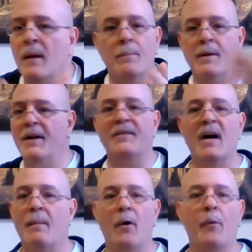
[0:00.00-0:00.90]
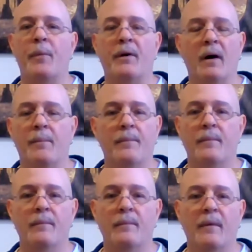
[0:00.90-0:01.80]
please come open up
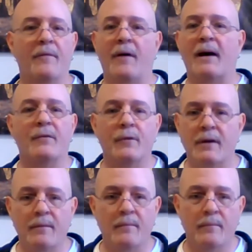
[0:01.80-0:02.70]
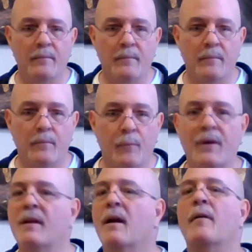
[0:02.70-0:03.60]
a factory.
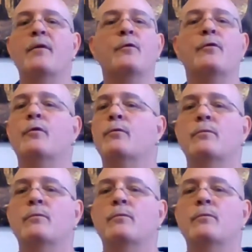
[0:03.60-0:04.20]
We'd love you to.